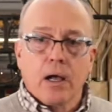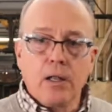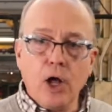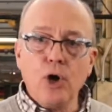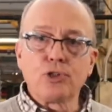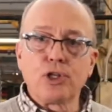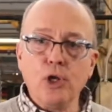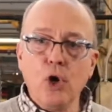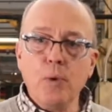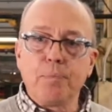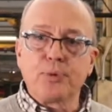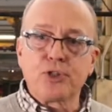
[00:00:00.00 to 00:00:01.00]

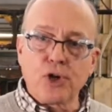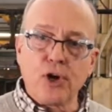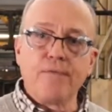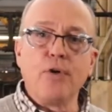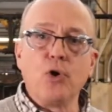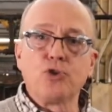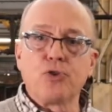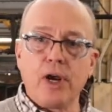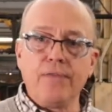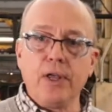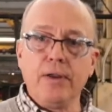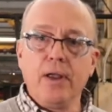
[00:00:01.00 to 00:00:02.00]
closed-loop,
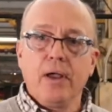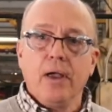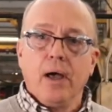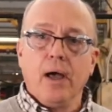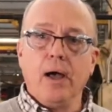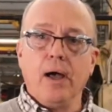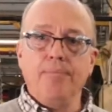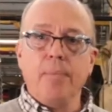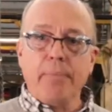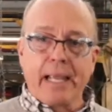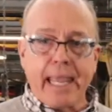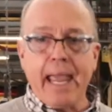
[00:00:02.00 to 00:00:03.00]
servo-driven uh,
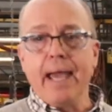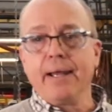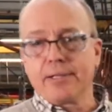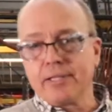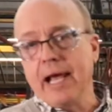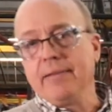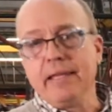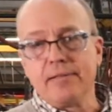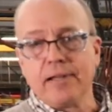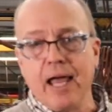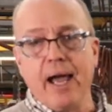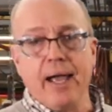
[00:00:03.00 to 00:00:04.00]
mechanics on
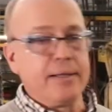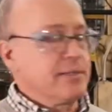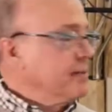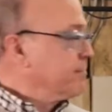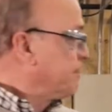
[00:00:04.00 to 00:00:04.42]
these lines.